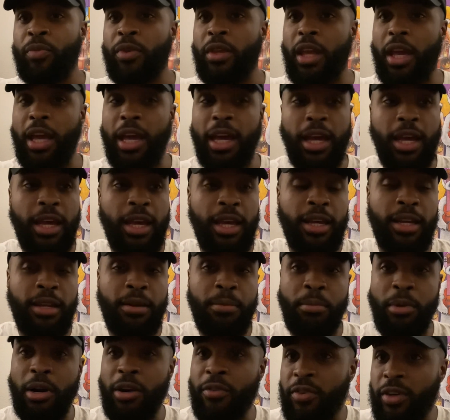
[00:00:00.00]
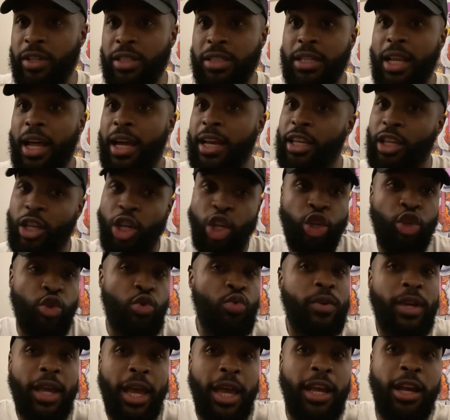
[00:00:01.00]
And motherfuckers like, you
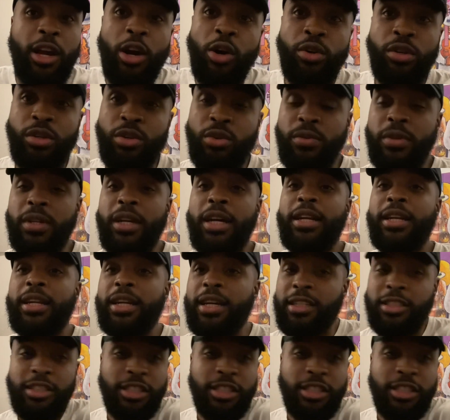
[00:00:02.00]
can't go do nothing else